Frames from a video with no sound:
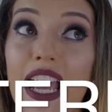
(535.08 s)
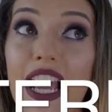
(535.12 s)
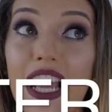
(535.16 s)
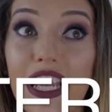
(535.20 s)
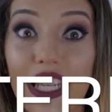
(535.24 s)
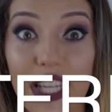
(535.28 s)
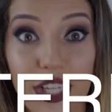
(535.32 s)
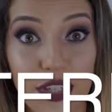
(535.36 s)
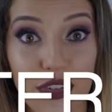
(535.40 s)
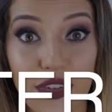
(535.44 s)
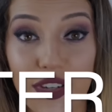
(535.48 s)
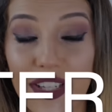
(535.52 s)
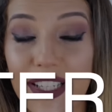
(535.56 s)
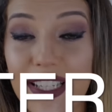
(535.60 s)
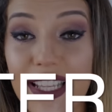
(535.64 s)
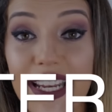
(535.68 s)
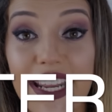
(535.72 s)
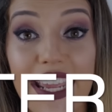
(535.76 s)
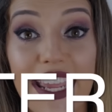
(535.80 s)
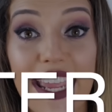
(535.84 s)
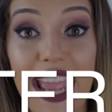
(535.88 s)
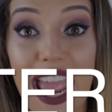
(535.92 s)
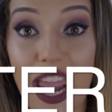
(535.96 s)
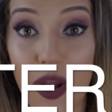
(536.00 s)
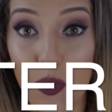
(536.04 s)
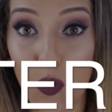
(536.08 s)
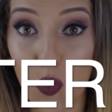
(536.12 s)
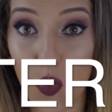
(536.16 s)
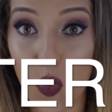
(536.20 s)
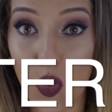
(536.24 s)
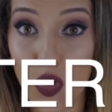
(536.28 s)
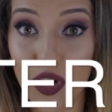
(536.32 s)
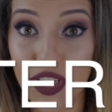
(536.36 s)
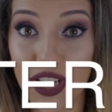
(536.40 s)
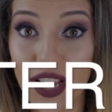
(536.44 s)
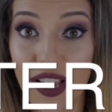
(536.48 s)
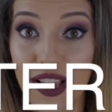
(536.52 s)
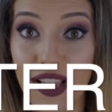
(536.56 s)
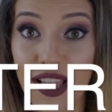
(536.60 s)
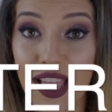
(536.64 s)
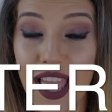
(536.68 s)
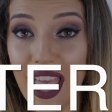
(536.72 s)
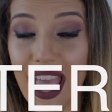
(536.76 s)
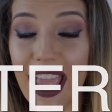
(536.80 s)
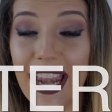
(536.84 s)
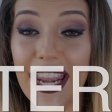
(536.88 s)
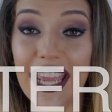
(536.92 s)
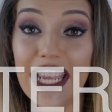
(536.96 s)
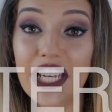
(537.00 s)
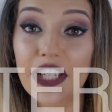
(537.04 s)
electricity and water.
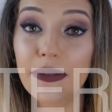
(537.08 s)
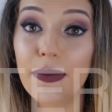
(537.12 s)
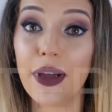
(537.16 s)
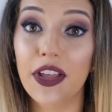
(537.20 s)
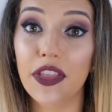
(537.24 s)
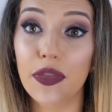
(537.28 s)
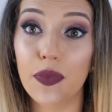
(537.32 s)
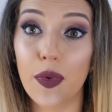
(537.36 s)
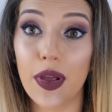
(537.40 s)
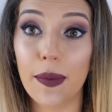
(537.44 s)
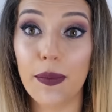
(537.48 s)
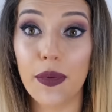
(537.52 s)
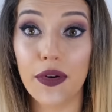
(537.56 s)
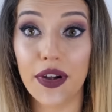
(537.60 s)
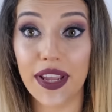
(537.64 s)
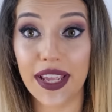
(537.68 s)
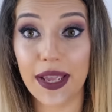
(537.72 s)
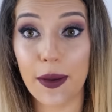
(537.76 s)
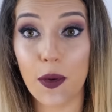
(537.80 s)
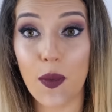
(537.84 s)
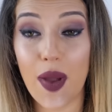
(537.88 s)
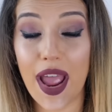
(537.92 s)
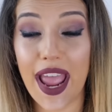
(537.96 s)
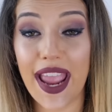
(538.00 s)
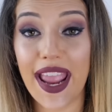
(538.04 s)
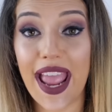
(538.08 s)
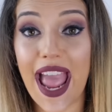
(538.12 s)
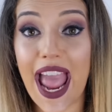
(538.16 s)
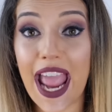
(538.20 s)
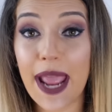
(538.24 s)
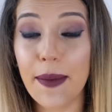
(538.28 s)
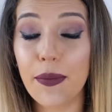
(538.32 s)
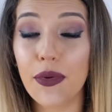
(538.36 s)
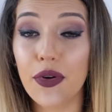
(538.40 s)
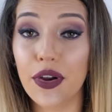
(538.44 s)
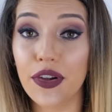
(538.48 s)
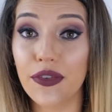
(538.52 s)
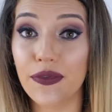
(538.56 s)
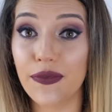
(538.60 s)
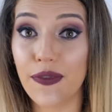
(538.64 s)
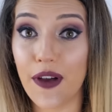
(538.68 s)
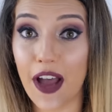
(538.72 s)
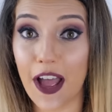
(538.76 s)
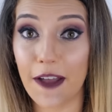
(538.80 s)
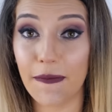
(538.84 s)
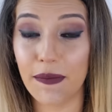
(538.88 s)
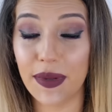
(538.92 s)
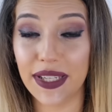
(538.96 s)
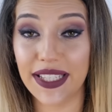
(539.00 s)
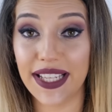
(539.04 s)
And each month we're putting away
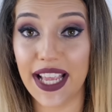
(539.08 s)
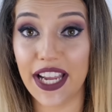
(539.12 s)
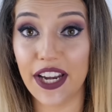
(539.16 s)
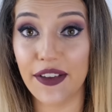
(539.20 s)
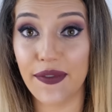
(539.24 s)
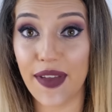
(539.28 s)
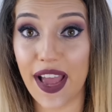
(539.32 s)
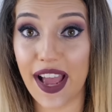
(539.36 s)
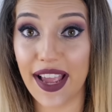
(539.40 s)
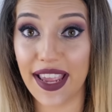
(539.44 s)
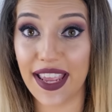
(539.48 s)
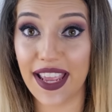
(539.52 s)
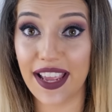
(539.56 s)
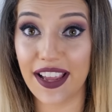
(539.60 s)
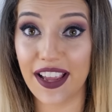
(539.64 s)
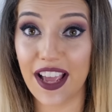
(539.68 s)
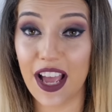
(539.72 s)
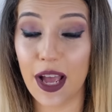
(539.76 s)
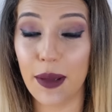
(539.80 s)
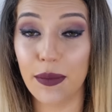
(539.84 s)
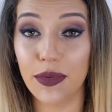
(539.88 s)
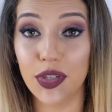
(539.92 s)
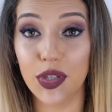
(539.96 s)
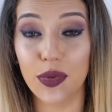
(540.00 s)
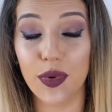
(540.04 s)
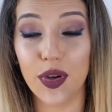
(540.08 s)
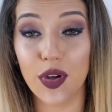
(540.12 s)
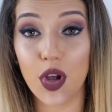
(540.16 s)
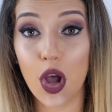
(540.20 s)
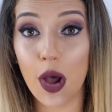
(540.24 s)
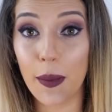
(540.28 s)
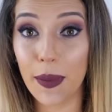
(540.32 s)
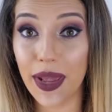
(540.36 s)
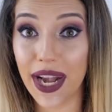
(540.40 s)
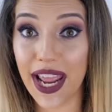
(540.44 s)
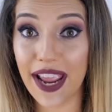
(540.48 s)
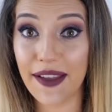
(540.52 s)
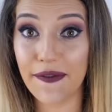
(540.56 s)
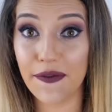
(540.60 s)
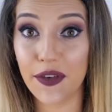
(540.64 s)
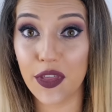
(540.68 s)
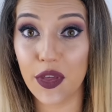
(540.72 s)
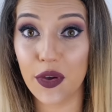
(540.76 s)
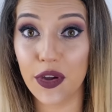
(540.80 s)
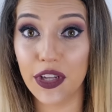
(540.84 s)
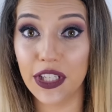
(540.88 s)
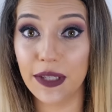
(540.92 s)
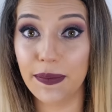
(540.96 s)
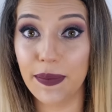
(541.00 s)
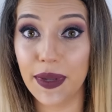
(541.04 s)
8.5% of our income to accommodate for
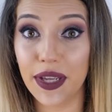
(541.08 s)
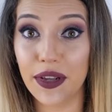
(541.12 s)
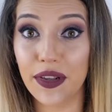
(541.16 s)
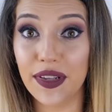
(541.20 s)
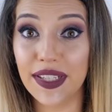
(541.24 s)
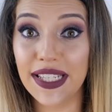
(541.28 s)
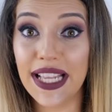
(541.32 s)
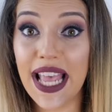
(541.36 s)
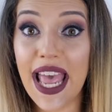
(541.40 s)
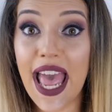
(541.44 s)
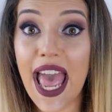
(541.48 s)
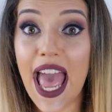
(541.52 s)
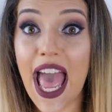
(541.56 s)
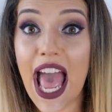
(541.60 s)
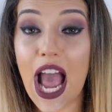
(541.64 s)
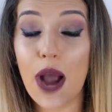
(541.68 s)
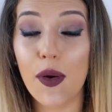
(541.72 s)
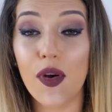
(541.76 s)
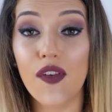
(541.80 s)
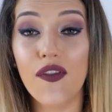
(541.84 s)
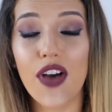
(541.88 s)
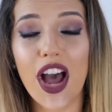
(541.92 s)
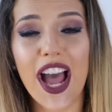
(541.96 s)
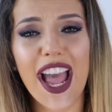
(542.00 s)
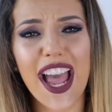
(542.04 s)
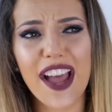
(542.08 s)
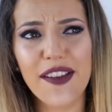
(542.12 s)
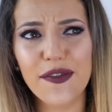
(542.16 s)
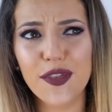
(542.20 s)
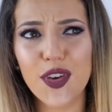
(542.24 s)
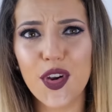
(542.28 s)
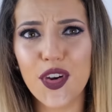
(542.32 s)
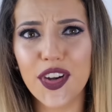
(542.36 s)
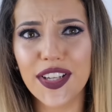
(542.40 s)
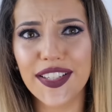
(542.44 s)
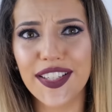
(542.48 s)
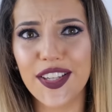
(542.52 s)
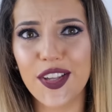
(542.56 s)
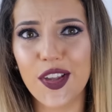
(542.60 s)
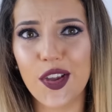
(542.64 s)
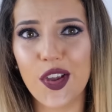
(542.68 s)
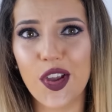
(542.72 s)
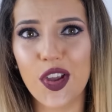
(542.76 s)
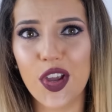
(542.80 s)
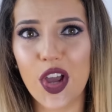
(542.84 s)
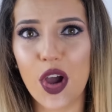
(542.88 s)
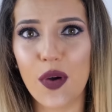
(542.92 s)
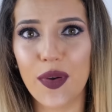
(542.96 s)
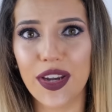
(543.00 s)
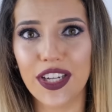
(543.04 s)
those bills. However, I have noticed you
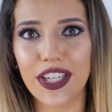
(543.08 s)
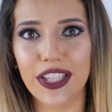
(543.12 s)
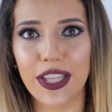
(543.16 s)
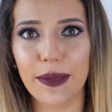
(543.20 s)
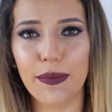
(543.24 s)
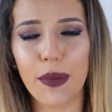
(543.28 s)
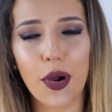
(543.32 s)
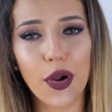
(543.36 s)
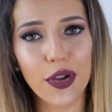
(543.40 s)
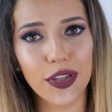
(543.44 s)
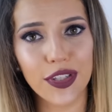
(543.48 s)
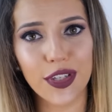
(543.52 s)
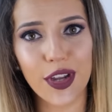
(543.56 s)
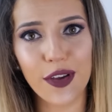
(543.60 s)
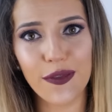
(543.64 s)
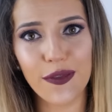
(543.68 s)
can go into the post